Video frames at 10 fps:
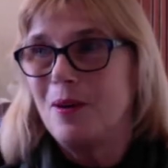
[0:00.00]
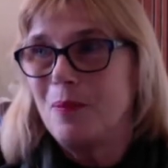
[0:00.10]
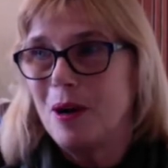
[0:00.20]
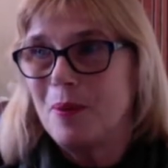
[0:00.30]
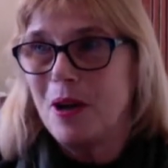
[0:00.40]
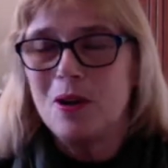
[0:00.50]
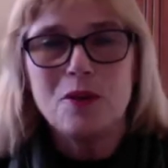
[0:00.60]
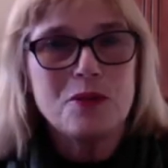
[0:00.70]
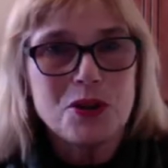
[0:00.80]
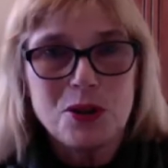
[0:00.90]
probably all
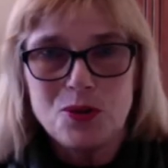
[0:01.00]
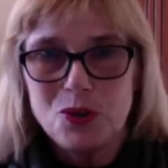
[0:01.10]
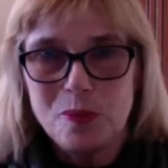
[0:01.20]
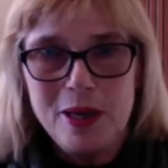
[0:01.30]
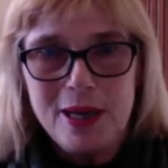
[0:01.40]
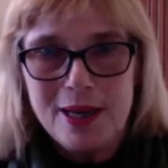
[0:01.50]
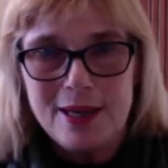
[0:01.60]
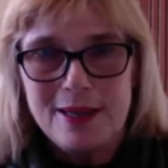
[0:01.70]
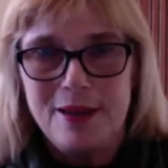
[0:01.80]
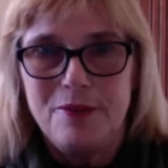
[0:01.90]
over social
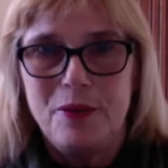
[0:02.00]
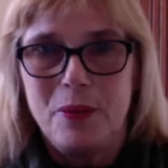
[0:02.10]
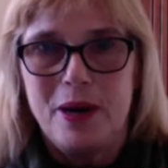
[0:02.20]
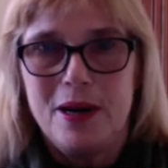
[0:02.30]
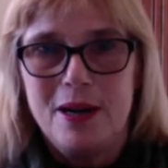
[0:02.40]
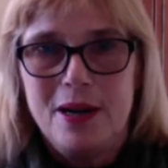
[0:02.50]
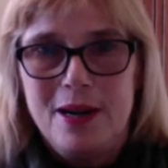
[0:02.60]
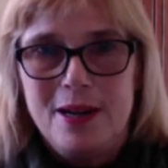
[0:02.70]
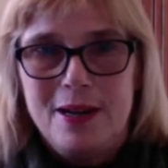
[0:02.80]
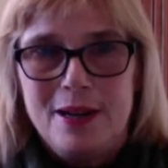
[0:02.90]
media and everywhere.
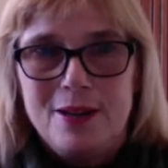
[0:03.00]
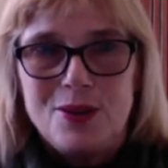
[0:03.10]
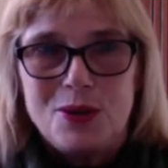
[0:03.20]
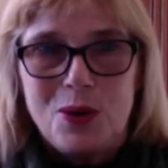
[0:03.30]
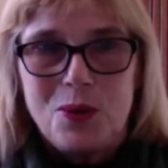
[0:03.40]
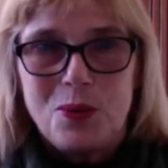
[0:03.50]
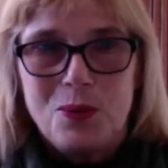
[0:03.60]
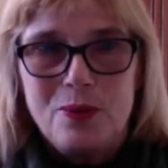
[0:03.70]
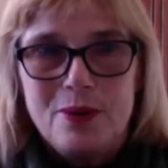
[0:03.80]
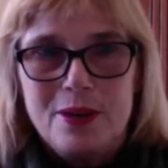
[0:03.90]

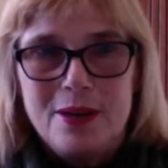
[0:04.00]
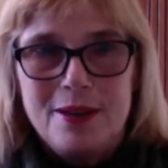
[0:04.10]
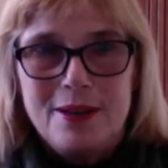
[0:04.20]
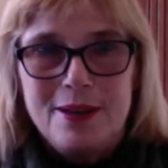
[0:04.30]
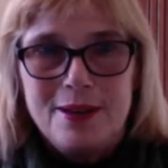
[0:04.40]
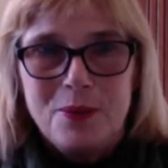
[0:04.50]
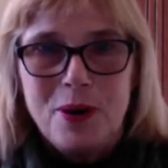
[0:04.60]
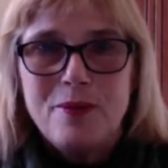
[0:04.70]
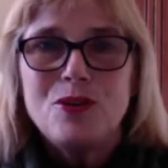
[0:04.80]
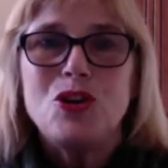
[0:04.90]
So
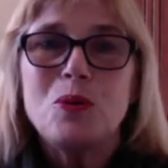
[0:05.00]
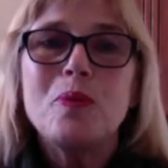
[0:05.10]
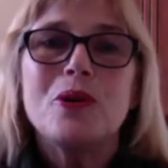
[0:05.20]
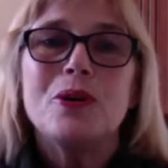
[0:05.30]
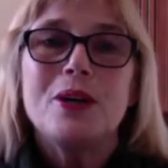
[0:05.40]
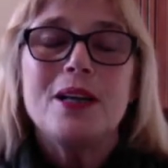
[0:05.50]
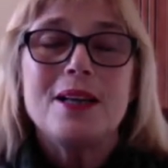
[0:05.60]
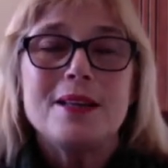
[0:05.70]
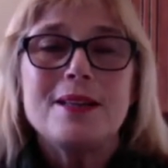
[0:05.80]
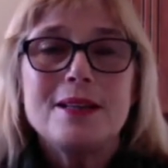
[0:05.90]
wherever Jupiter
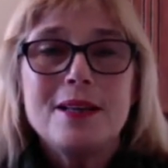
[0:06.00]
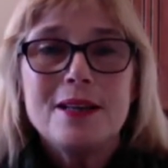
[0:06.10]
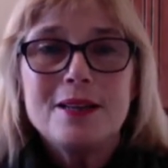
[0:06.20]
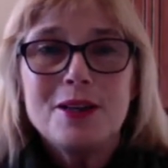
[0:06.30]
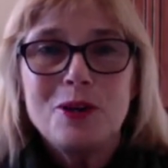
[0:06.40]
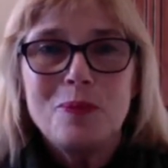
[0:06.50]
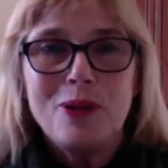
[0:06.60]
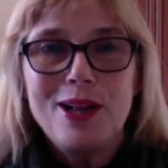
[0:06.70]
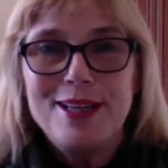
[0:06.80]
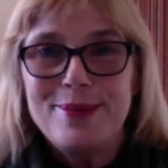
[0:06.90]
is, it's a good
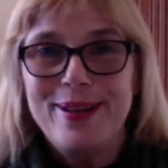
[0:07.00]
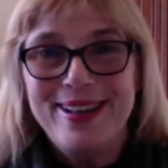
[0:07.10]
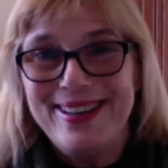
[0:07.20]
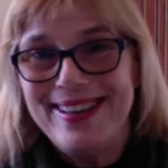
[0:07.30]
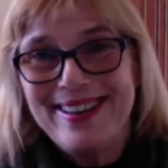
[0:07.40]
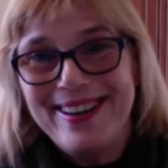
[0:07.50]
placement,